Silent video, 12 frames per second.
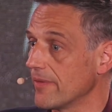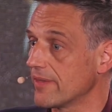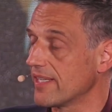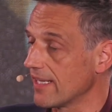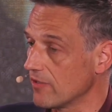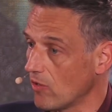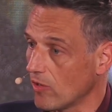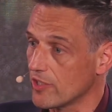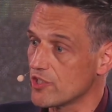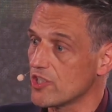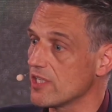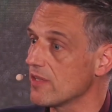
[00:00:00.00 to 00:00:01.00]

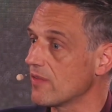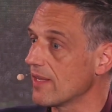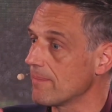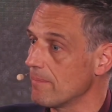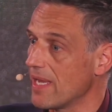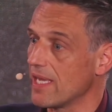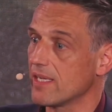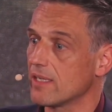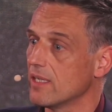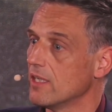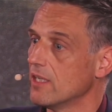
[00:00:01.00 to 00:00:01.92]
technology that make